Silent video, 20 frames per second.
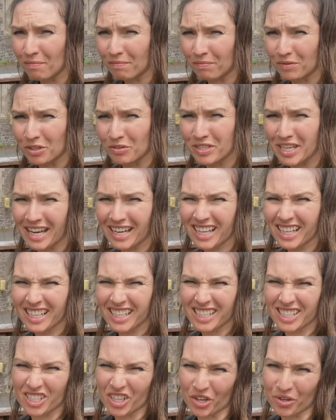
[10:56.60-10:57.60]
you technically
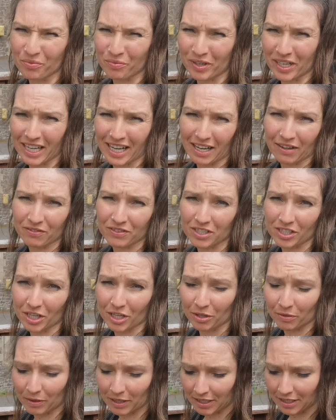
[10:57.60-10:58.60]
don't really have to go
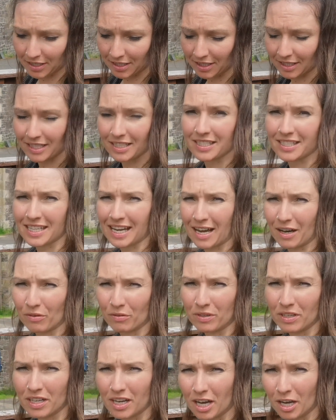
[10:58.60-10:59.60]
into this
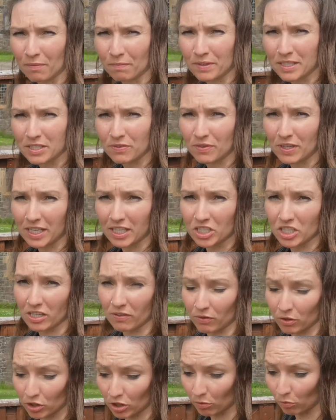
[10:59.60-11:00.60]
town, this village, if
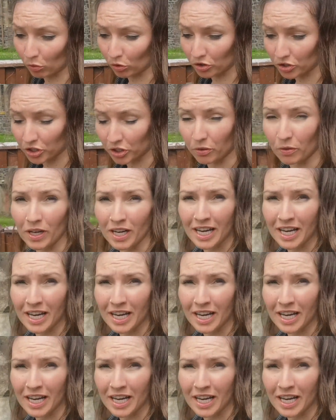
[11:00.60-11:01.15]
you don't want to.